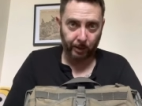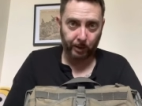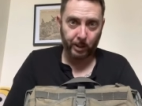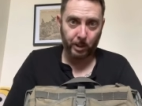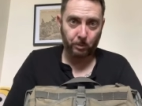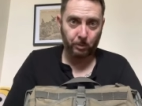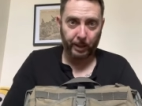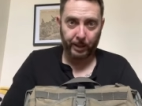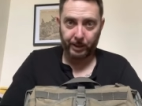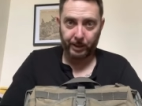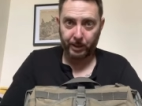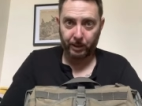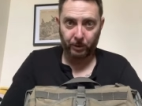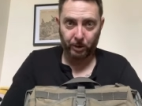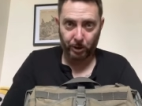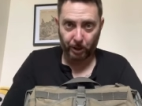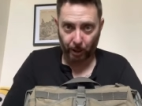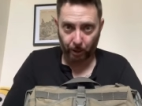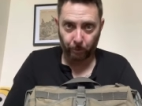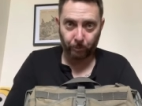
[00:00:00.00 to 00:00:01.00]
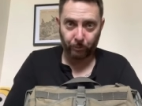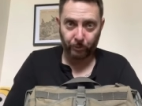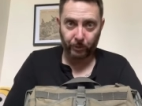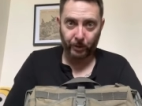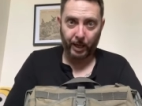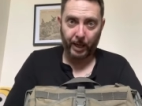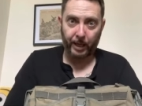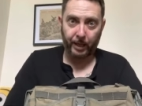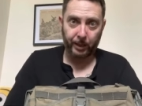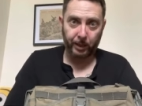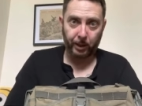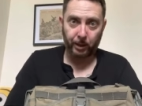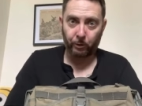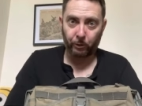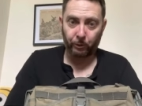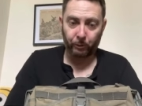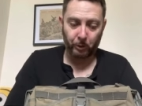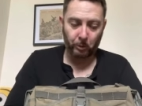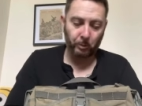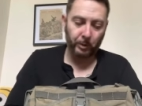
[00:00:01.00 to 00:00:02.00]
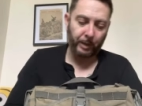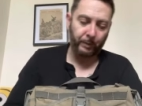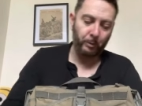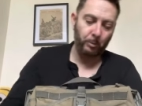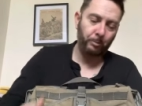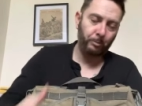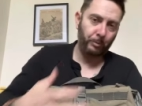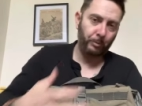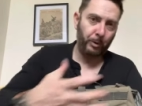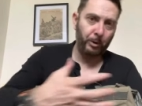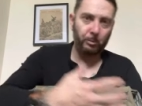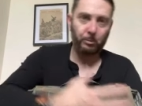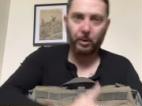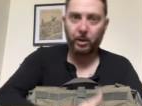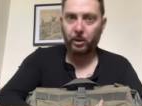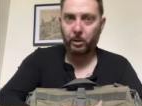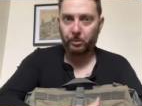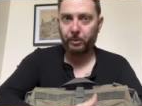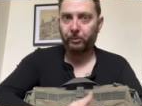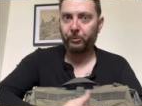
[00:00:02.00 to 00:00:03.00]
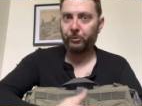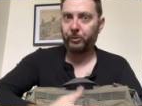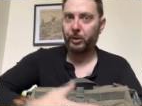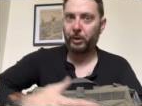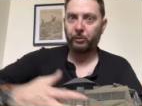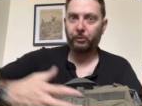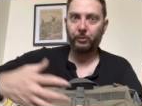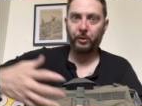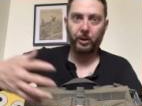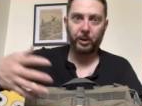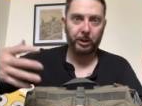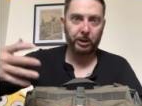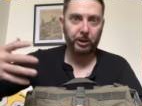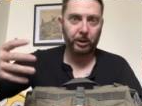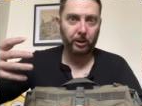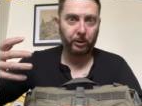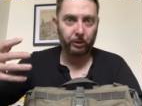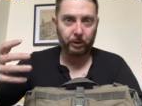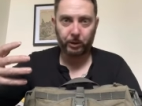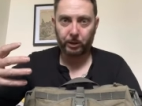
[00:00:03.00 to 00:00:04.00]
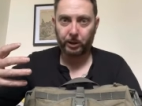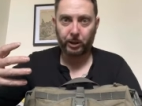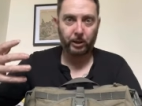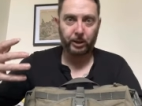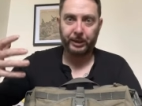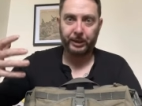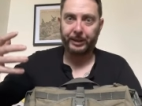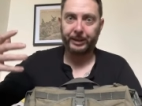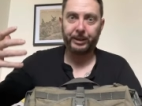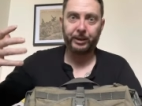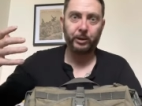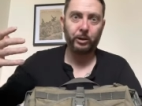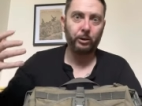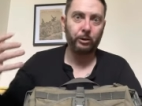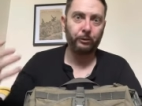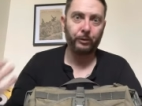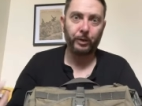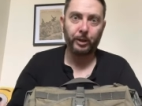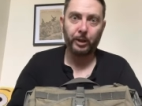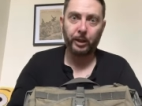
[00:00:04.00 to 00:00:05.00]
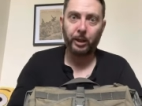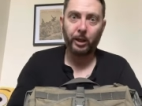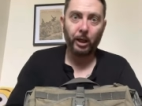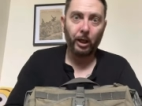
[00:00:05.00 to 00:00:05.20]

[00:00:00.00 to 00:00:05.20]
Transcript: There's plenty of scope for that. You know, if you want to have a compartment for your fire start, starting stuff and a